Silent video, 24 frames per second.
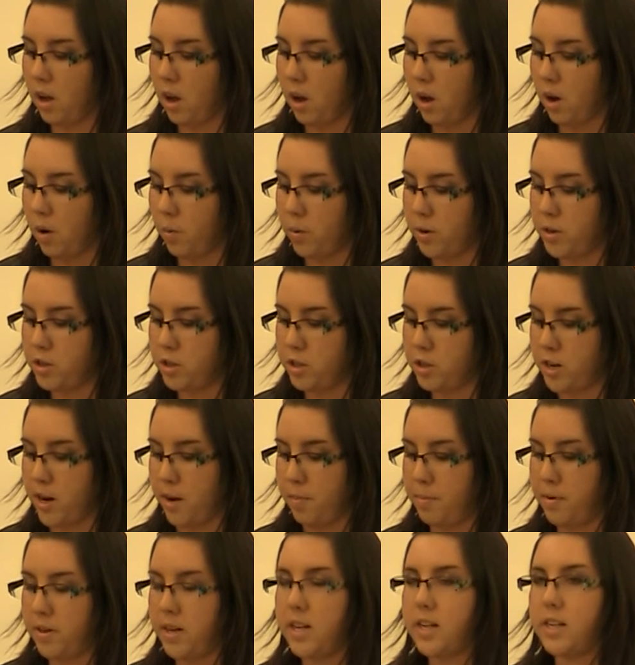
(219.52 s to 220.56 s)
which in
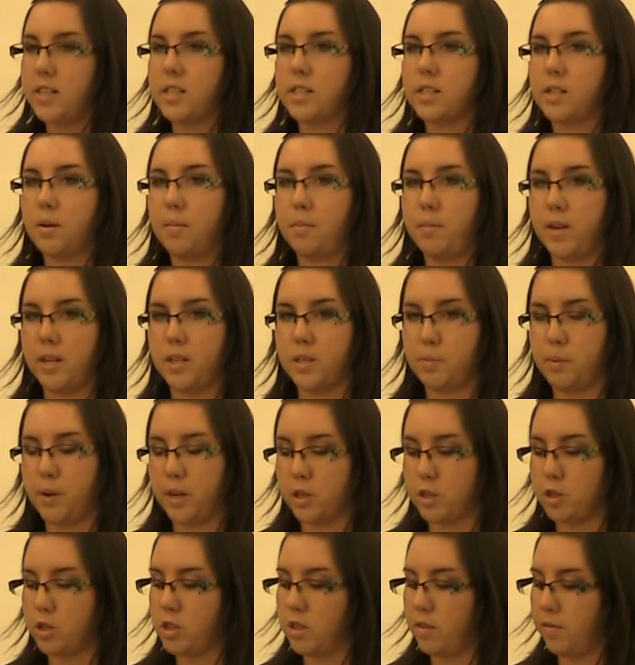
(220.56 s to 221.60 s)
Japanese means
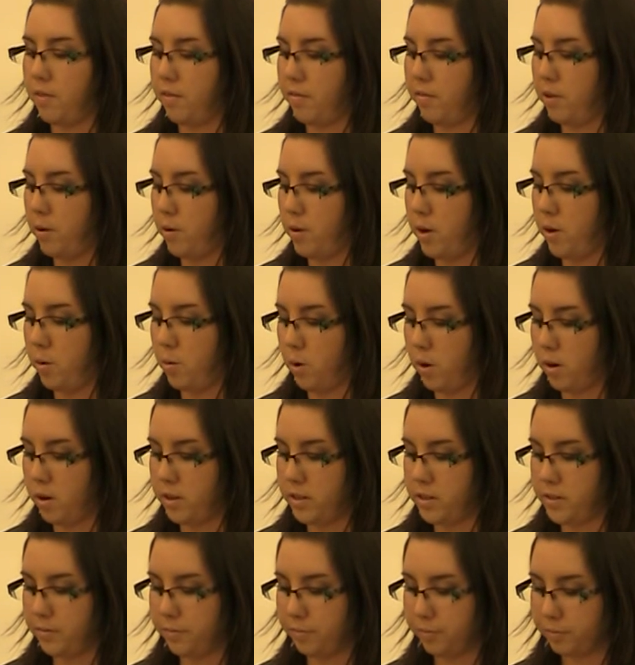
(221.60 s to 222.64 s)
pictures of the floating world.
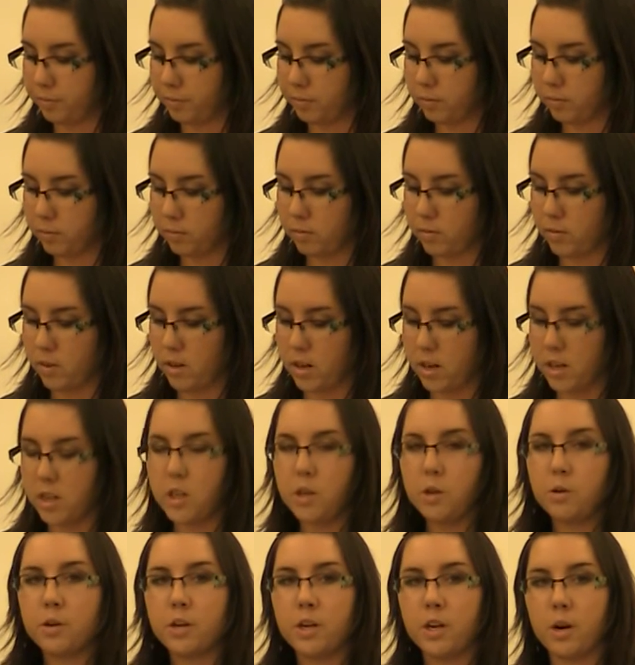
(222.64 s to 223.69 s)

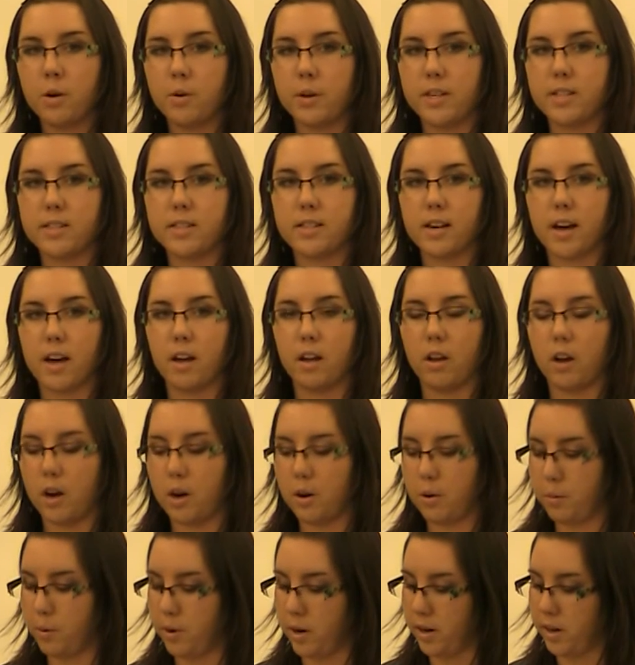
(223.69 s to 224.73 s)
Ukiyo-e style
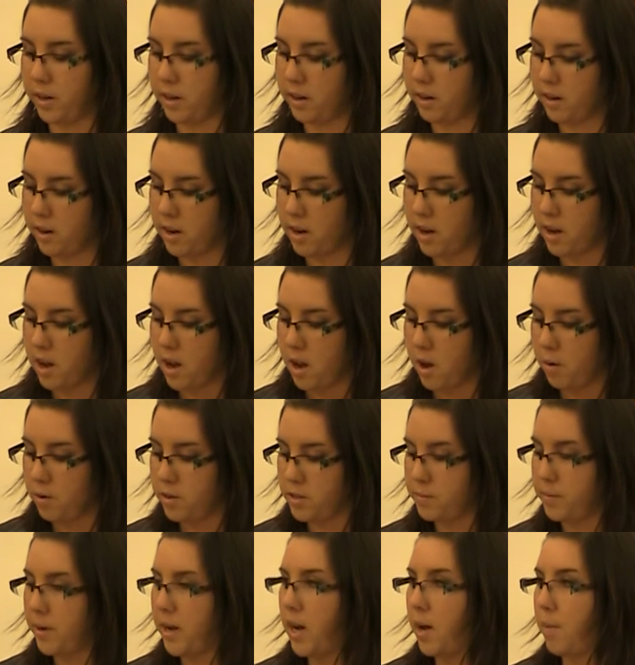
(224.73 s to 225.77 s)
artwork was
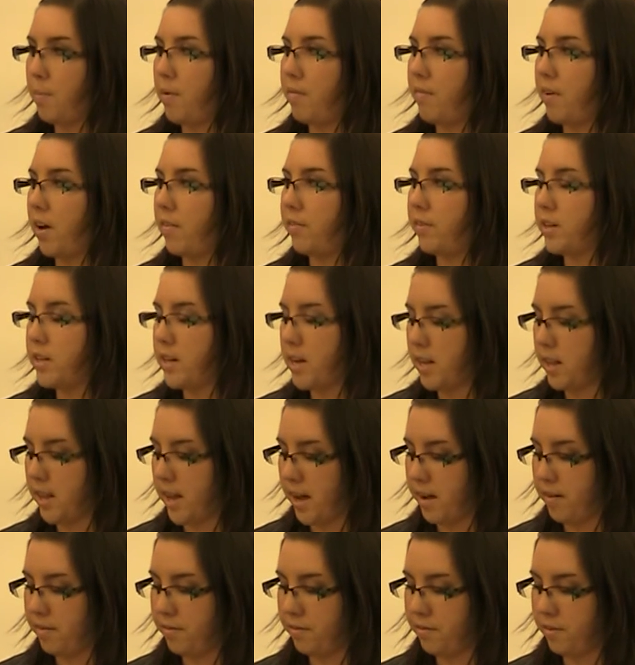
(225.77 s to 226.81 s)
made up of everyday
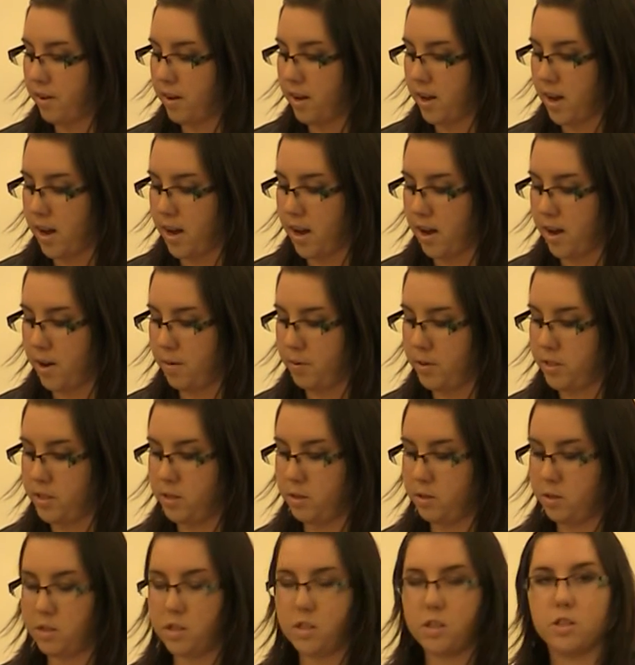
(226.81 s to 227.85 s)
life and was
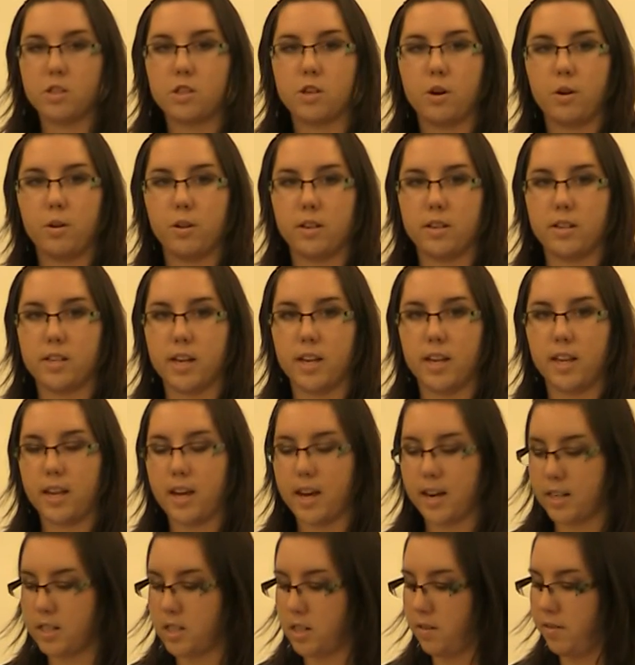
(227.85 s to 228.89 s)
used to show the daily
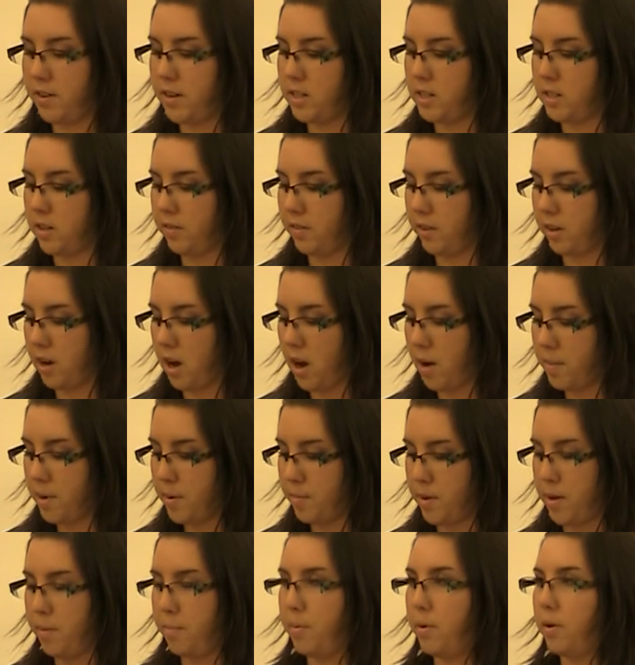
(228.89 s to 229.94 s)
activities of the common
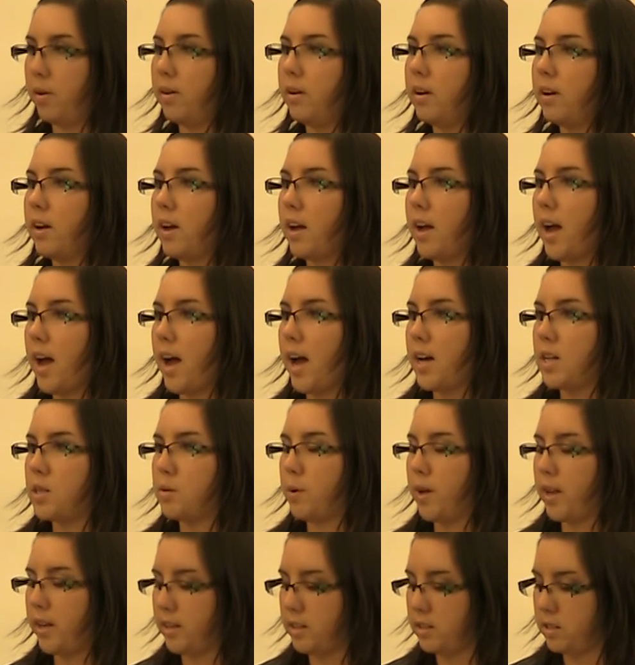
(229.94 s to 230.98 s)
people, as
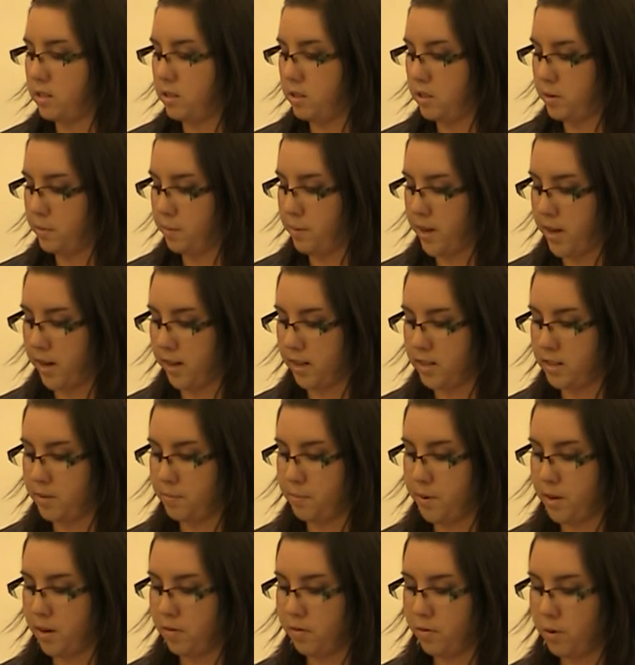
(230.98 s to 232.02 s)
well as to depict
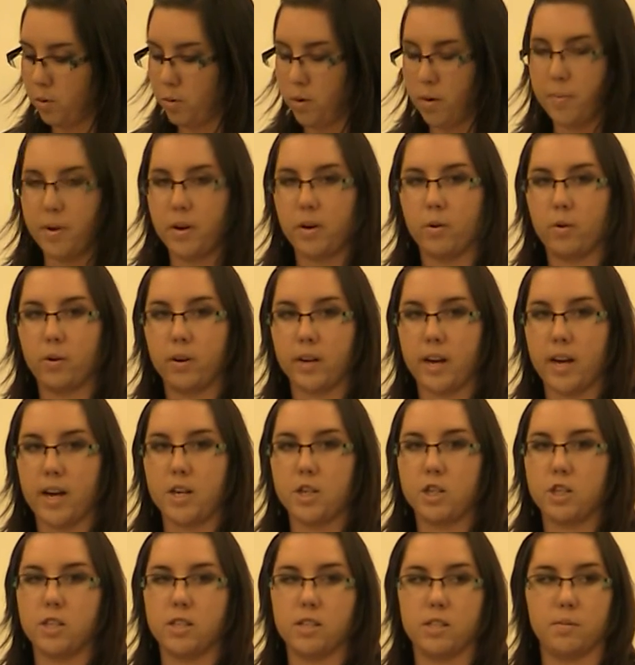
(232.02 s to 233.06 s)
beautiful women or
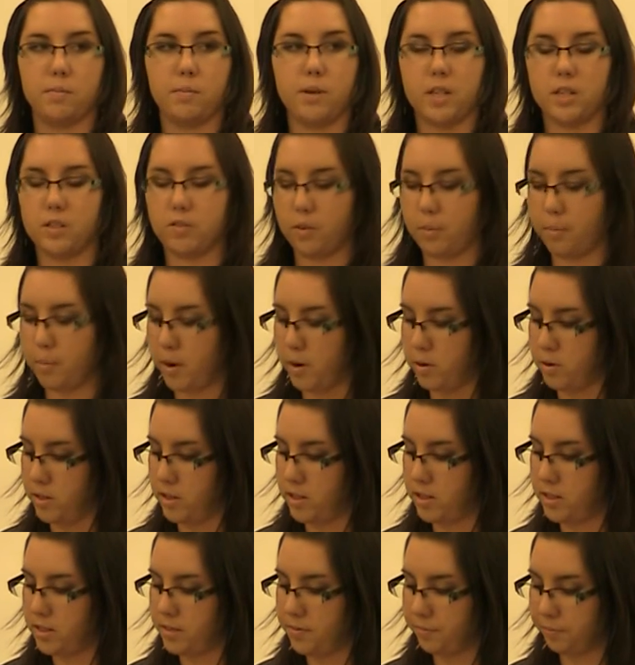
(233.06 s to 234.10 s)
geishas in peaceful
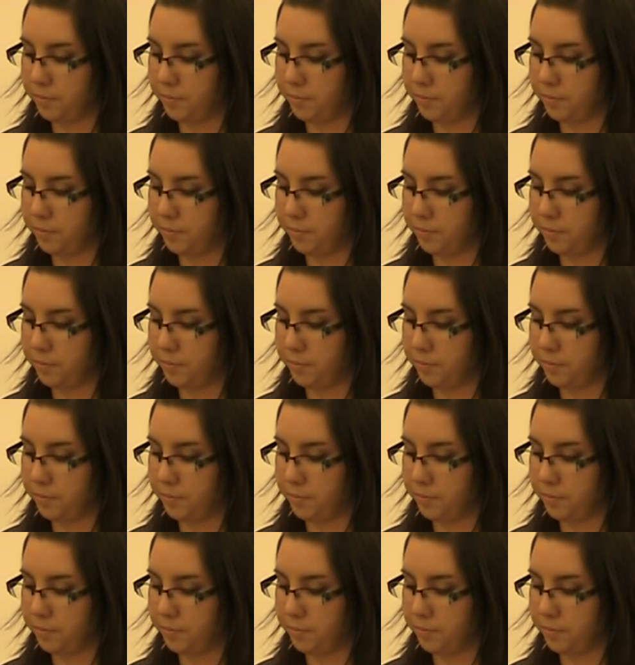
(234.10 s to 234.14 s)
poses.